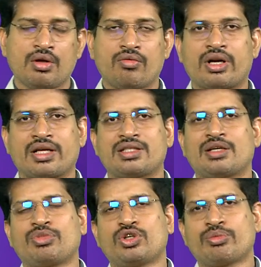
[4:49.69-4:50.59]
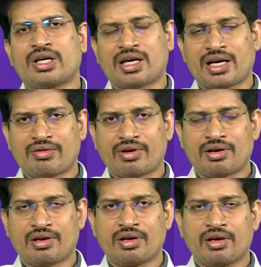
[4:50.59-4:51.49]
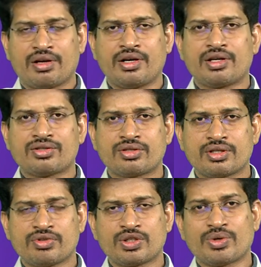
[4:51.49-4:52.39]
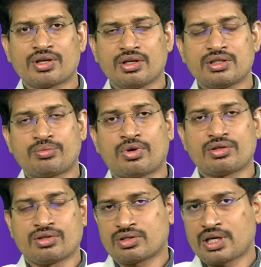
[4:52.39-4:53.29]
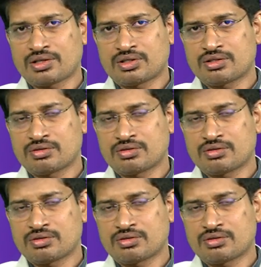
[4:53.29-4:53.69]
For example, you may have a, an industry which may release a poisonous gas.